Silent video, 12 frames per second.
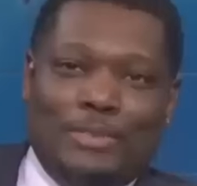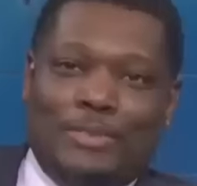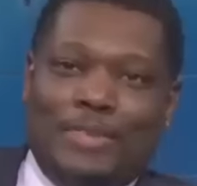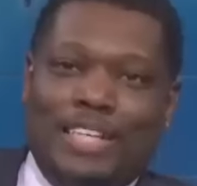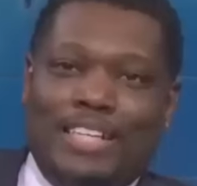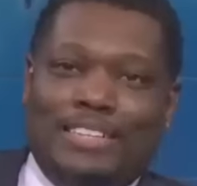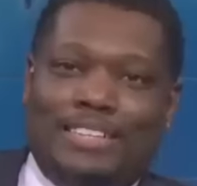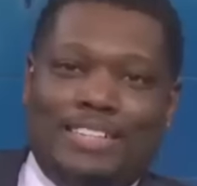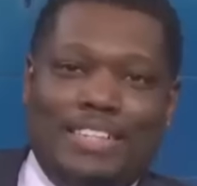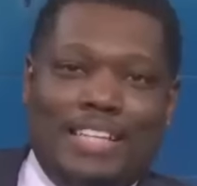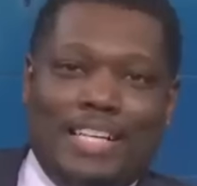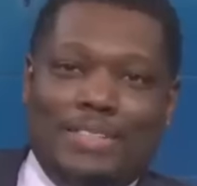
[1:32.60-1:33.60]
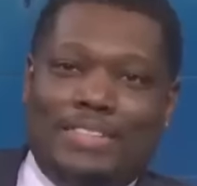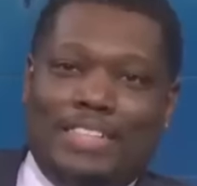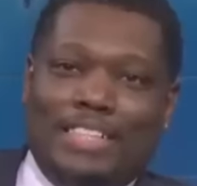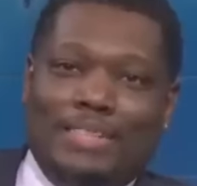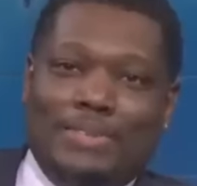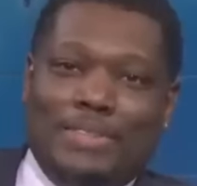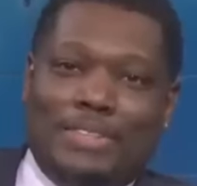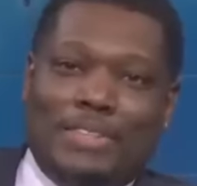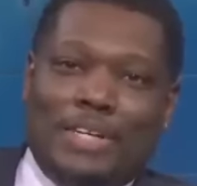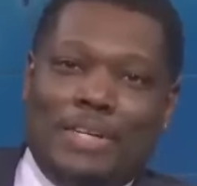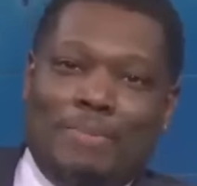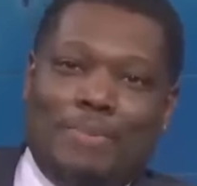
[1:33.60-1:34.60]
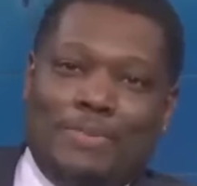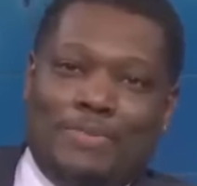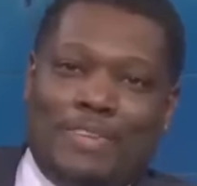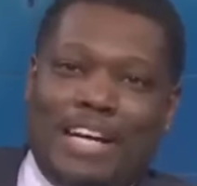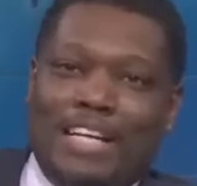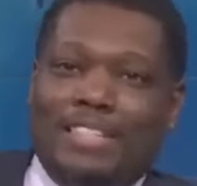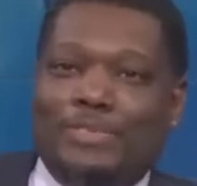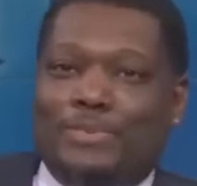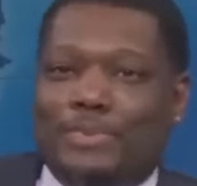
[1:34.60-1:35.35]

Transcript: France announced that it will start providing